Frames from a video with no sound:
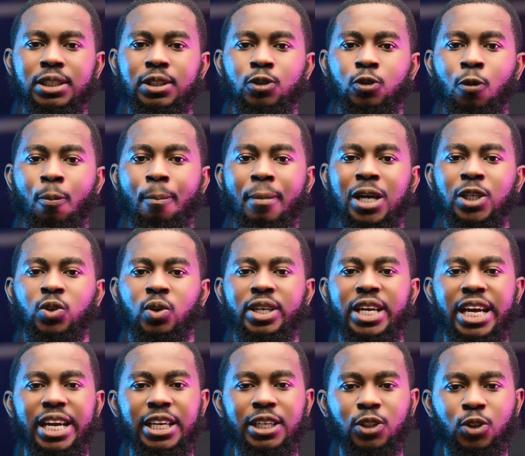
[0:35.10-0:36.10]
is not much on
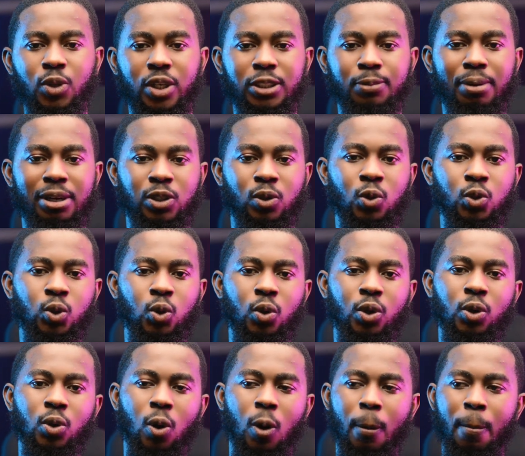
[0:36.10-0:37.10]
the interest, but also,
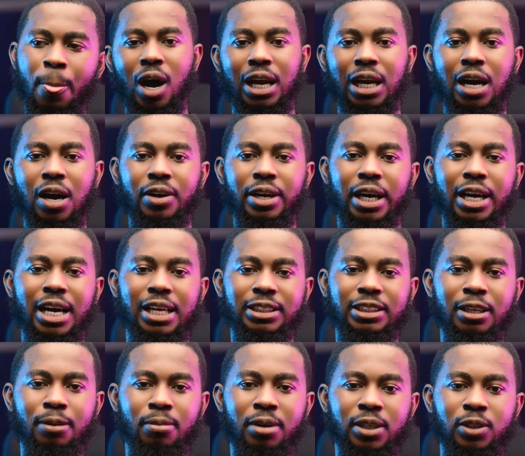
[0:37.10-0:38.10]
allow the
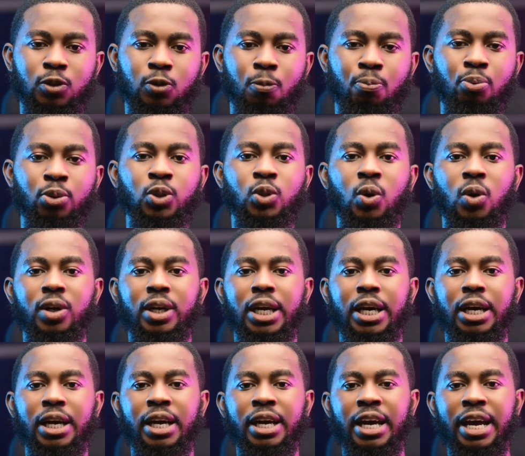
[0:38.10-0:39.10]
customers to put on
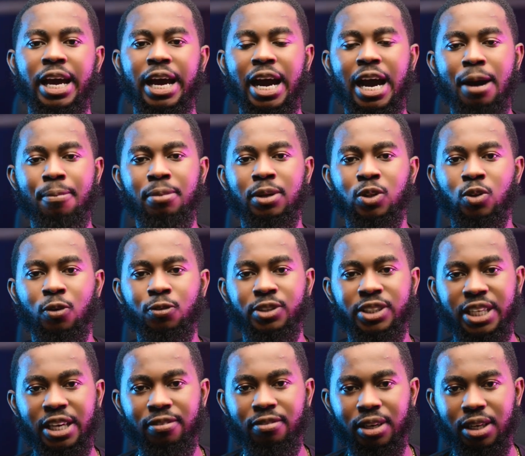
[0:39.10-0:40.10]
a habit of
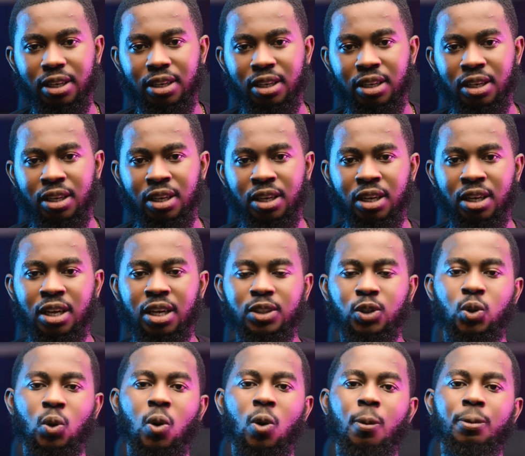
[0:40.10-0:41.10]
saving.
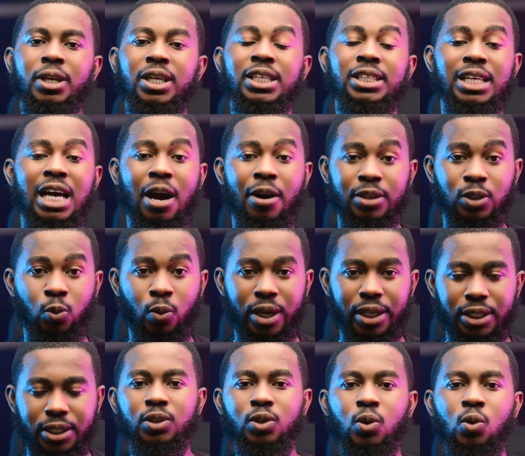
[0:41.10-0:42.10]
So this is how it
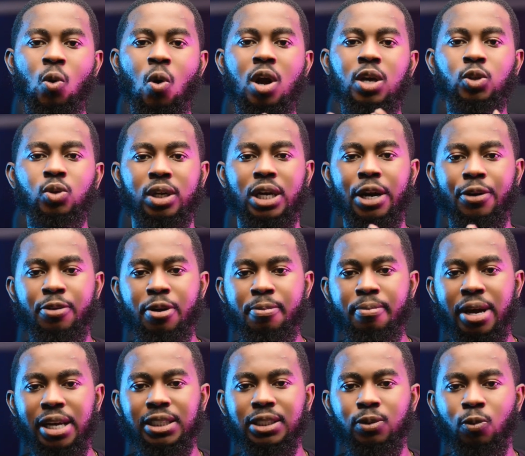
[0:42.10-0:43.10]
works. You go into an
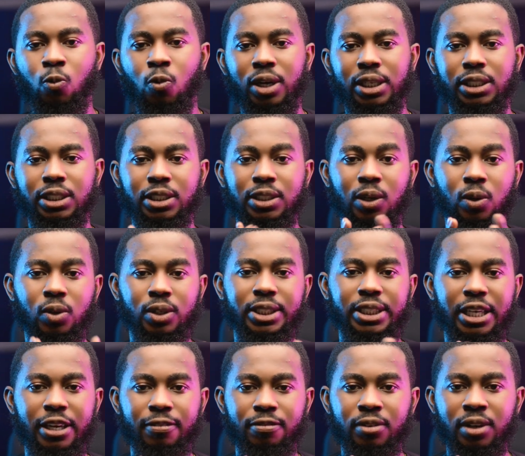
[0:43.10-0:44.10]
agreement with Yello
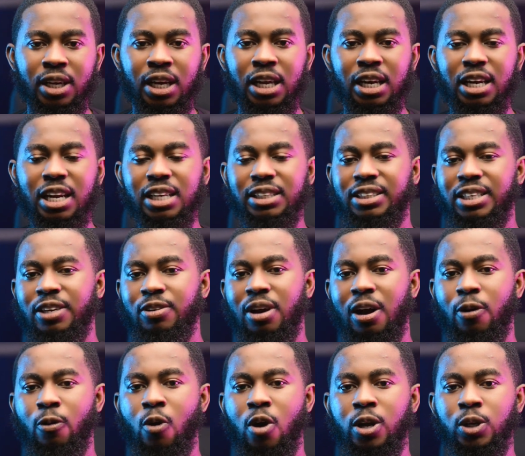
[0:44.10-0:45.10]
Save. Let's say you
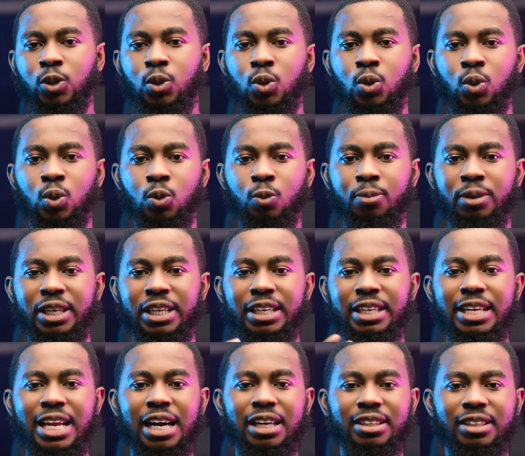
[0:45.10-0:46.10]
are going to be
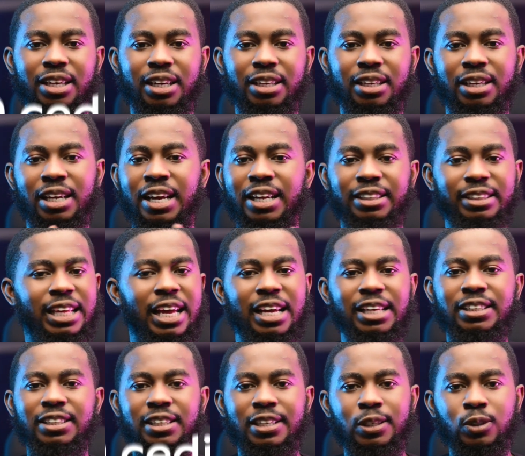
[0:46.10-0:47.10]
deducted
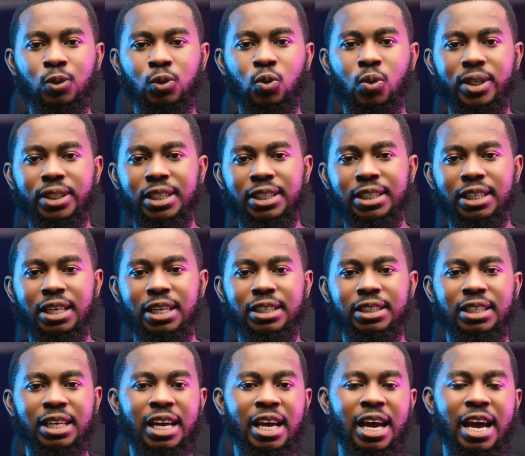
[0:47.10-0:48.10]
10 cedi to 20
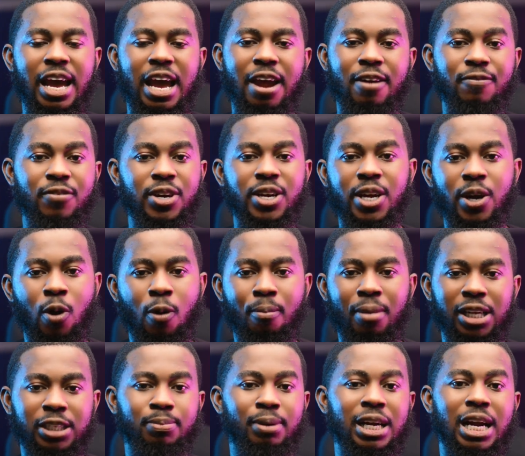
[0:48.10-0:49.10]
cedis every day or
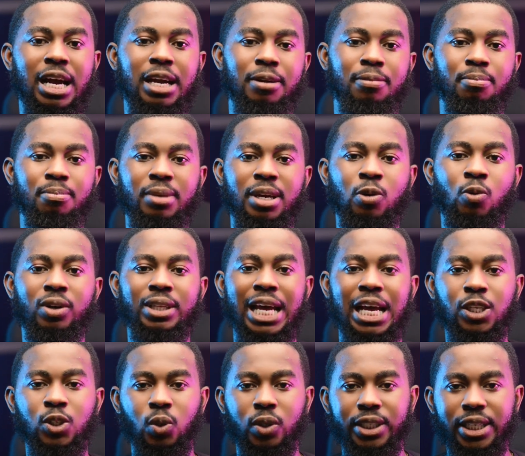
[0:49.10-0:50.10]
month. But what
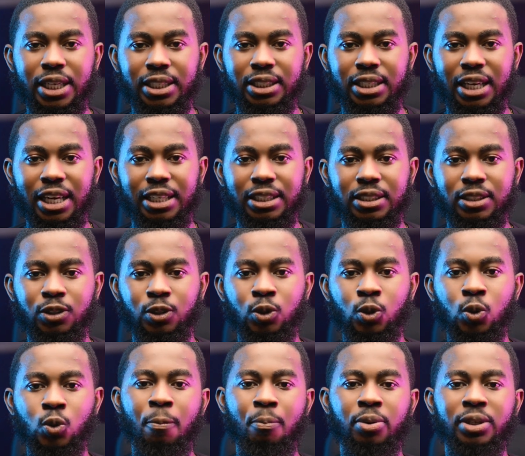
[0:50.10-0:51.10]
I suggest is
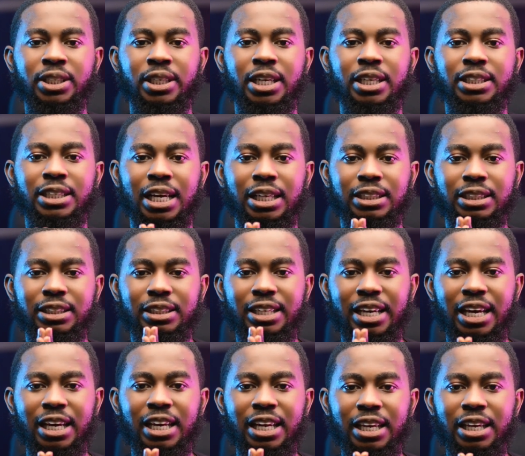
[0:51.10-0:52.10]
you putting it as
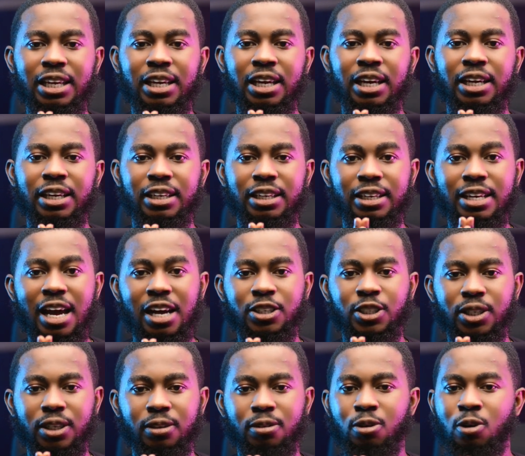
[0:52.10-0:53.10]
daily
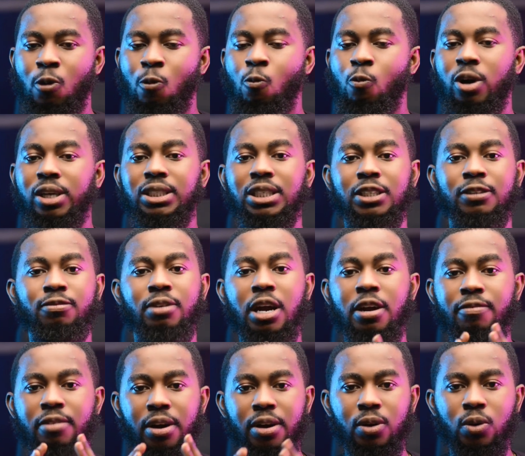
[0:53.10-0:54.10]
deduction, which is
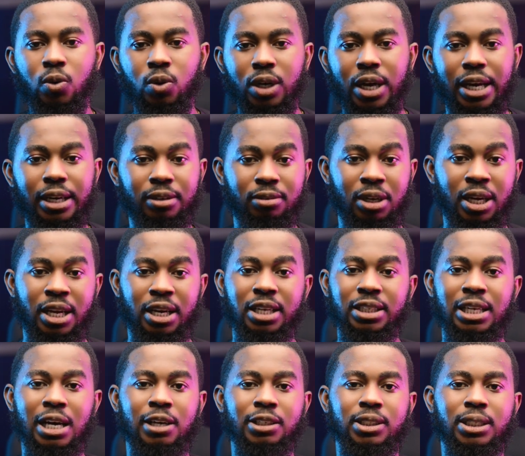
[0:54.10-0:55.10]
very, very good. And
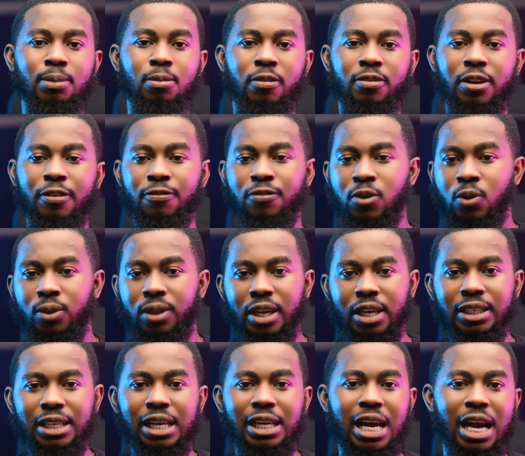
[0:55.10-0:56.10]
these are some of the few
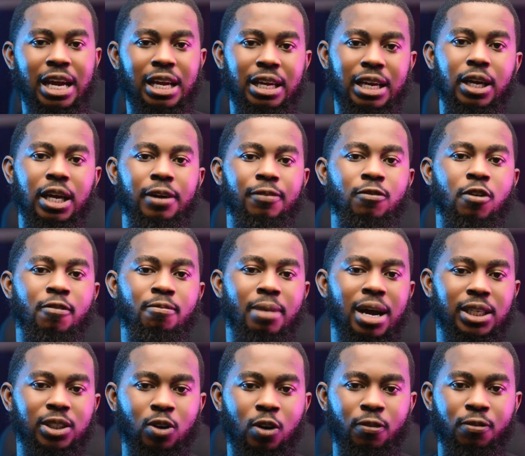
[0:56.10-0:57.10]
things that I involve
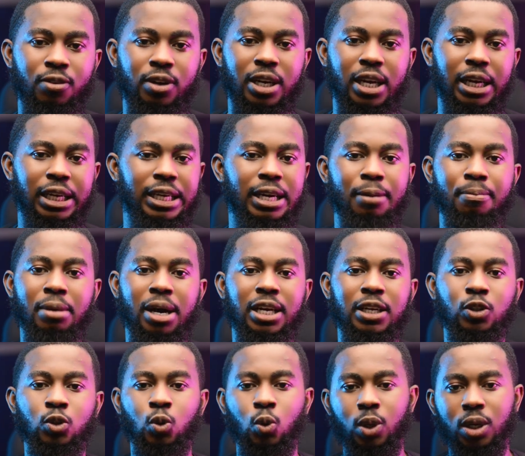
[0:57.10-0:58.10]
myself in and get
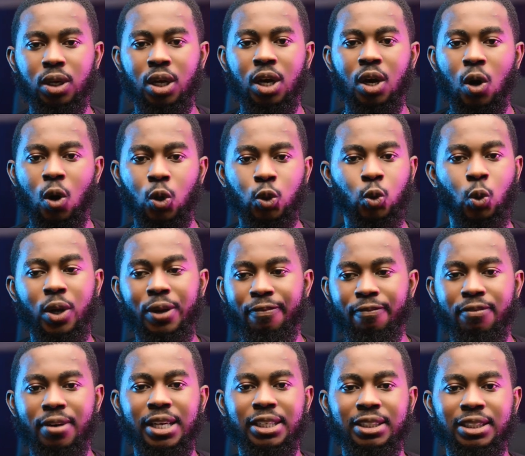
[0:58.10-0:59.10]
money to also
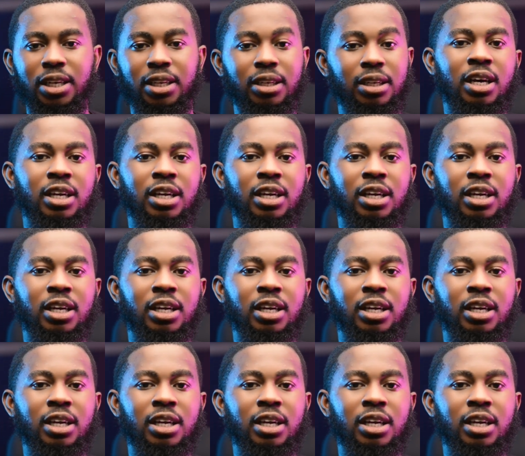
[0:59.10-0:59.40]
invest in